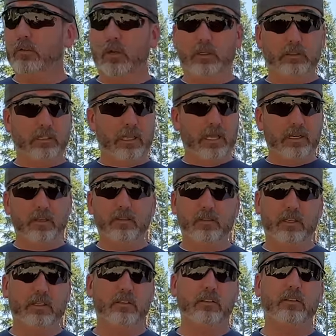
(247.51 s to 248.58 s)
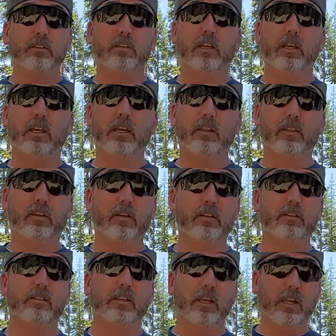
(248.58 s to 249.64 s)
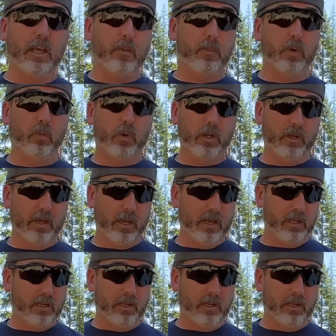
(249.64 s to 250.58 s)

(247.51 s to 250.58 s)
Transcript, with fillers: a lot of things uh, there to set up and whatnot.